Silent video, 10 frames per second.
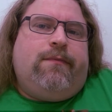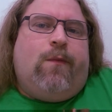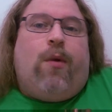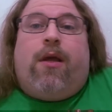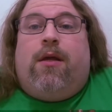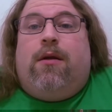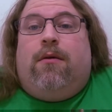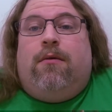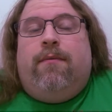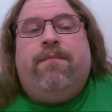what can you
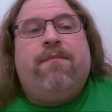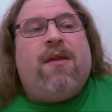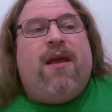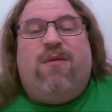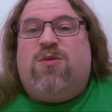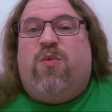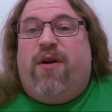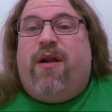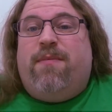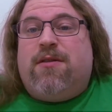do? It was a
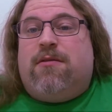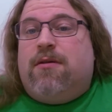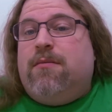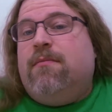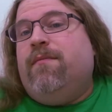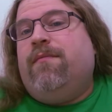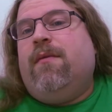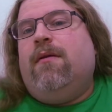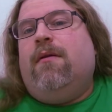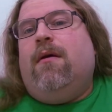weird episode.
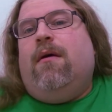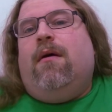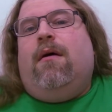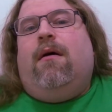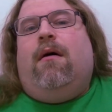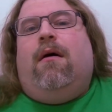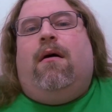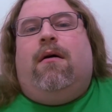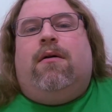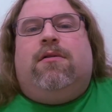
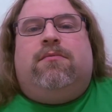How